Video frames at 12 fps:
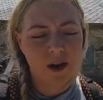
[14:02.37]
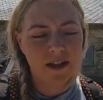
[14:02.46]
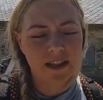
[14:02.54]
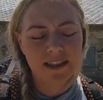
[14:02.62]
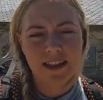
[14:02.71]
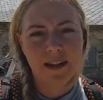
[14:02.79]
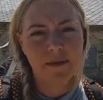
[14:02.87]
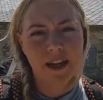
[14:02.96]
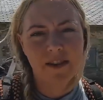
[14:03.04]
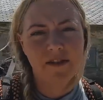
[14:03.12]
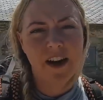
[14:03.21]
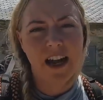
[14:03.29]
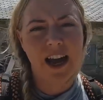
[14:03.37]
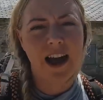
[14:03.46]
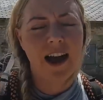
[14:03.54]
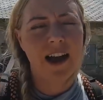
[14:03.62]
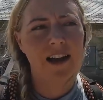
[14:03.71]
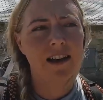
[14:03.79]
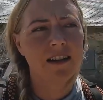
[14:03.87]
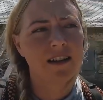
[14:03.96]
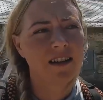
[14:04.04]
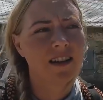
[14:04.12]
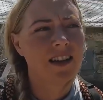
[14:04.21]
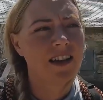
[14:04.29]
want the same life I had.
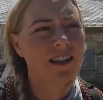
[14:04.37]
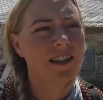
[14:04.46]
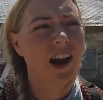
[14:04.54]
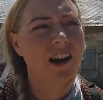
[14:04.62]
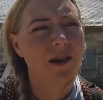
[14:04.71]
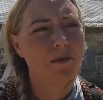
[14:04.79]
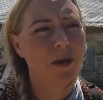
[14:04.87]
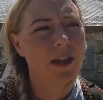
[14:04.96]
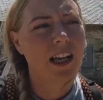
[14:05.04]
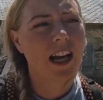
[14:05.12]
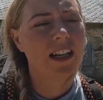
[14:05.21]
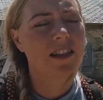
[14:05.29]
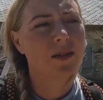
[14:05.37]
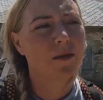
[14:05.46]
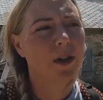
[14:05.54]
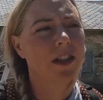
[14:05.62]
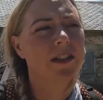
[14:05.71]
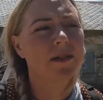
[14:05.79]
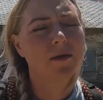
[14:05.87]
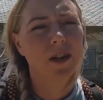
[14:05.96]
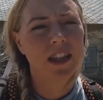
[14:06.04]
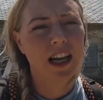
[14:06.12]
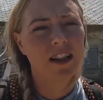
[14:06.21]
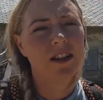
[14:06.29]
And it's hard to put that into words of
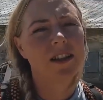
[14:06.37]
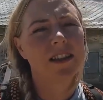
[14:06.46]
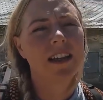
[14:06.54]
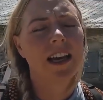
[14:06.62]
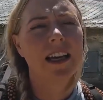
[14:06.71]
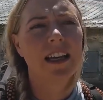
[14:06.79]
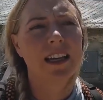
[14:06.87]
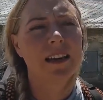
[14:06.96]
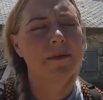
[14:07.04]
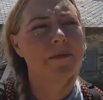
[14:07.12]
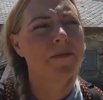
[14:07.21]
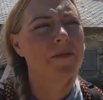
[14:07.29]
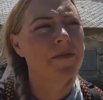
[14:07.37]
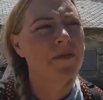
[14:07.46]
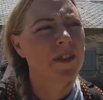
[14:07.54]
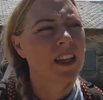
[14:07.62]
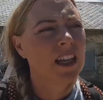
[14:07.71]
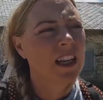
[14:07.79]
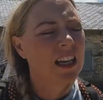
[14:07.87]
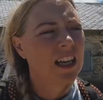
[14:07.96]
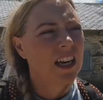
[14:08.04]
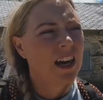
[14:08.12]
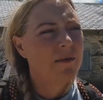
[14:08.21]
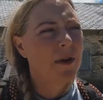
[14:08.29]
what that looks like, and
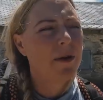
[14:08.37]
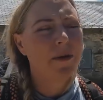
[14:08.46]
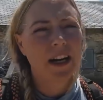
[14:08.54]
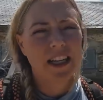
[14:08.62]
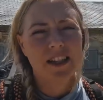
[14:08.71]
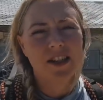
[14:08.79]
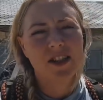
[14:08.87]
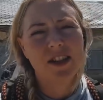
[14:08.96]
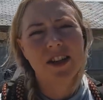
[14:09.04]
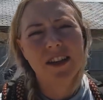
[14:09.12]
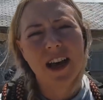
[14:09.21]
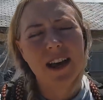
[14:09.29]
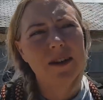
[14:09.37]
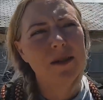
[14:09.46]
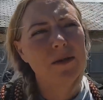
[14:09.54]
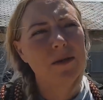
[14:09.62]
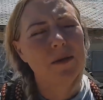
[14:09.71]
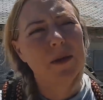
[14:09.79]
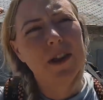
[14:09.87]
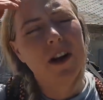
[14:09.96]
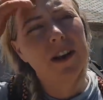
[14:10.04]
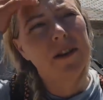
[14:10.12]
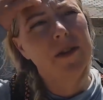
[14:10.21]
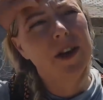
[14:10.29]
I'm not ready to share that with
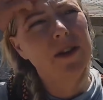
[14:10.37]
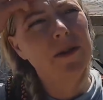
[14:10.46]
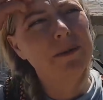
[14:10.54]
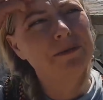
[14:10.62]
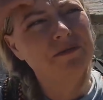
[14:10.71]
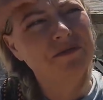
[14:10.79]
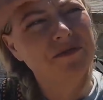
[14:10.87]
all of you